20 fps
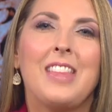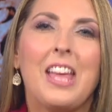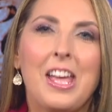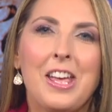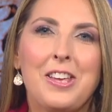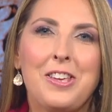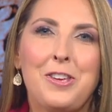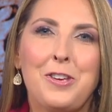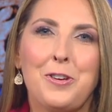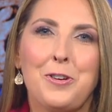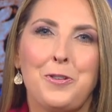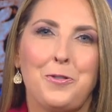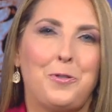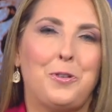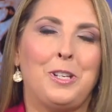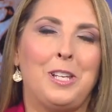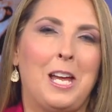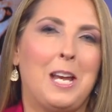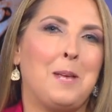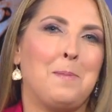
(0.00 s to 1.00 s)
Thank you
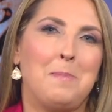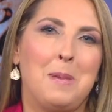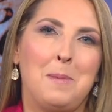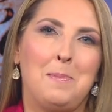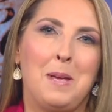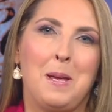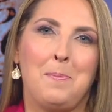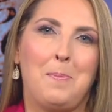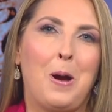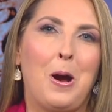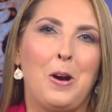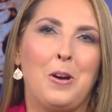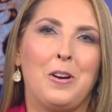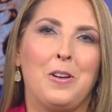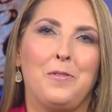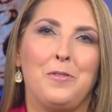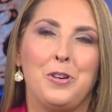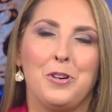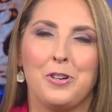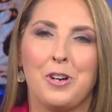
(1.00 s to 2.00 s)
for letting me be a part
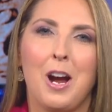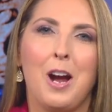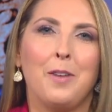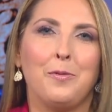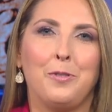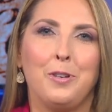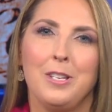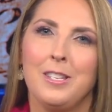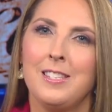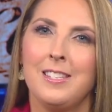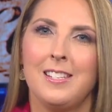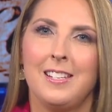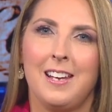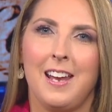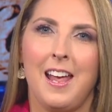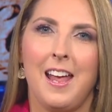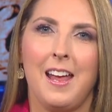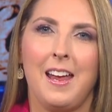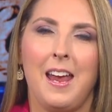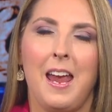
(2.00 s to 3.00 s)
of your conference
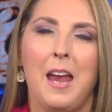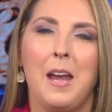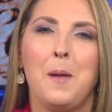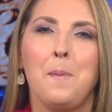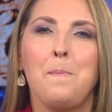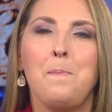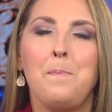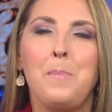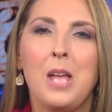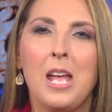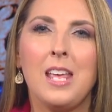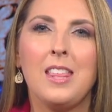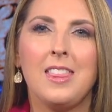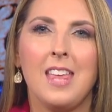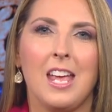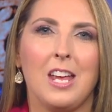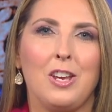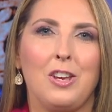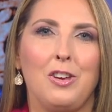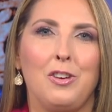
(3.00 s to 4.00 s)
today, and a big
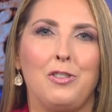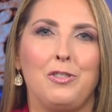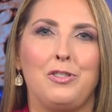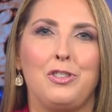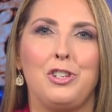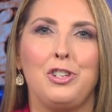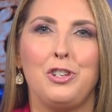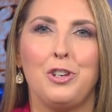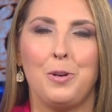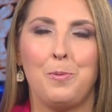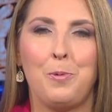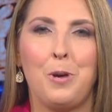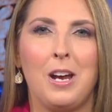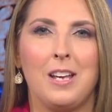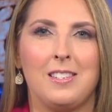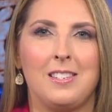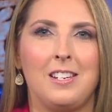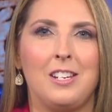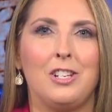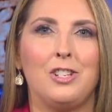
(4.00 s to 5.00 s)
thank you to your
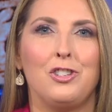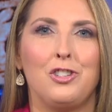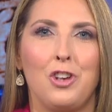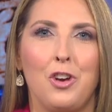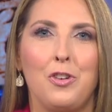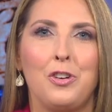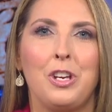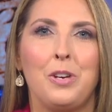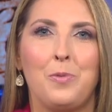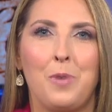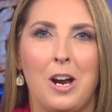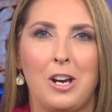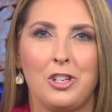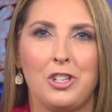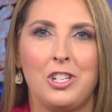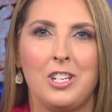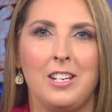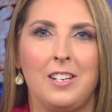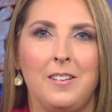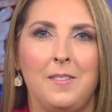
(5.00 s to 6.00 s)
president, Jody
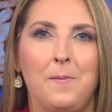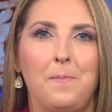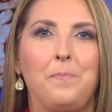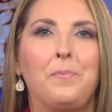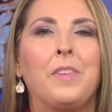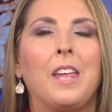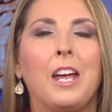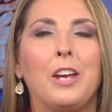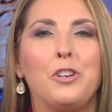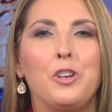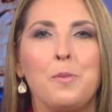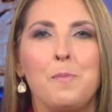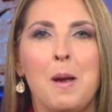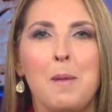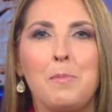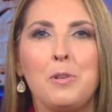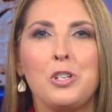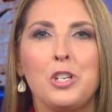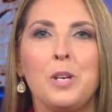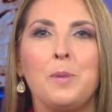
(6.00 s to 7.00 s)
Rushton, and your
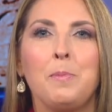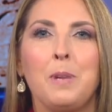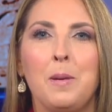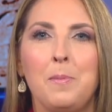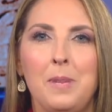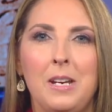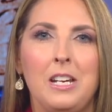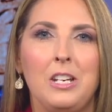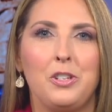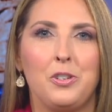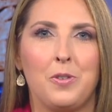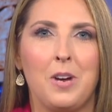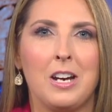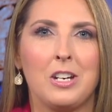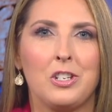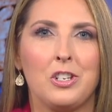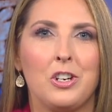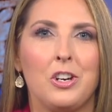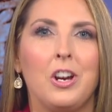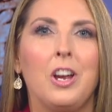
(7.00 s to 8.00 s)
membership committee
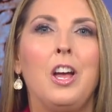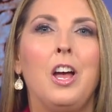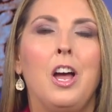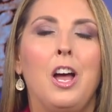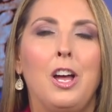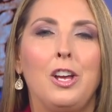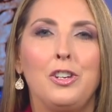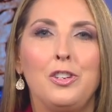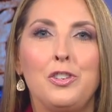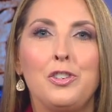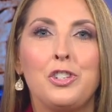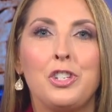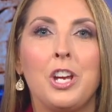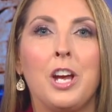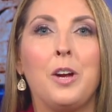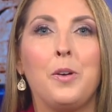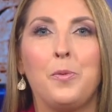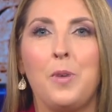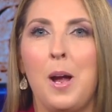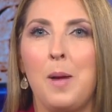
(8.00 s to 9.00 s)
director,
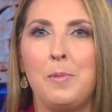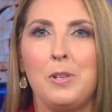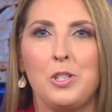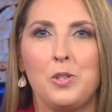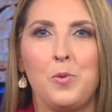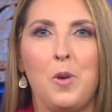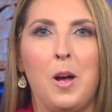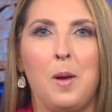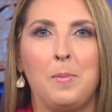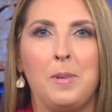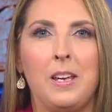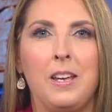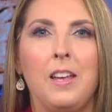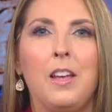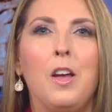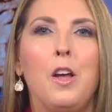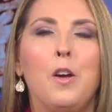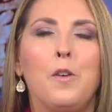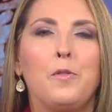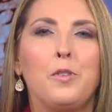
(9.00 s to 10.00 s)
Anusha
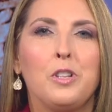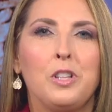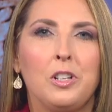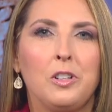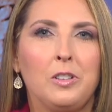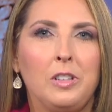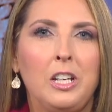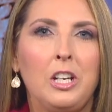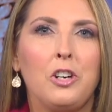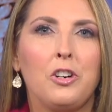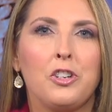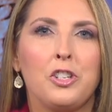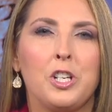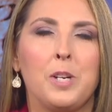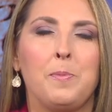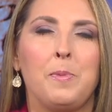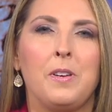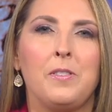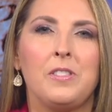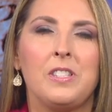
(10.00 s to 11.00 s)
Ramaswamy, for their
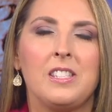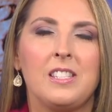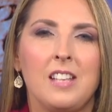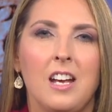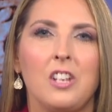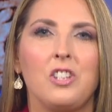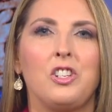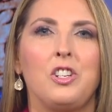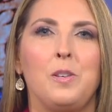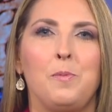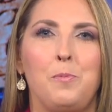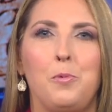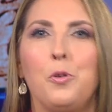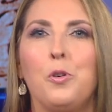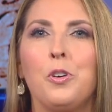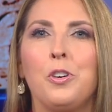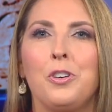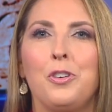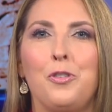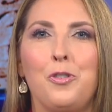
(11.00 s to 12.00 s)
leadership of such an
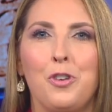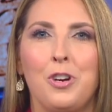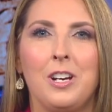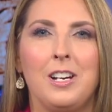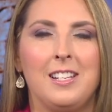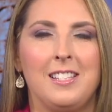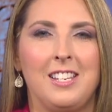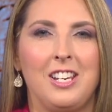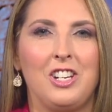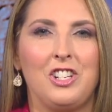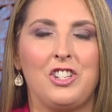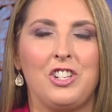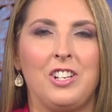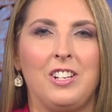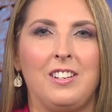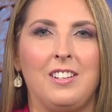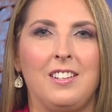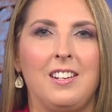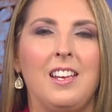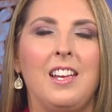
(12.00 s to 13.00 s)
important
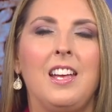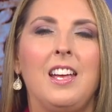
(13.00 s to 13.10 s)
organization.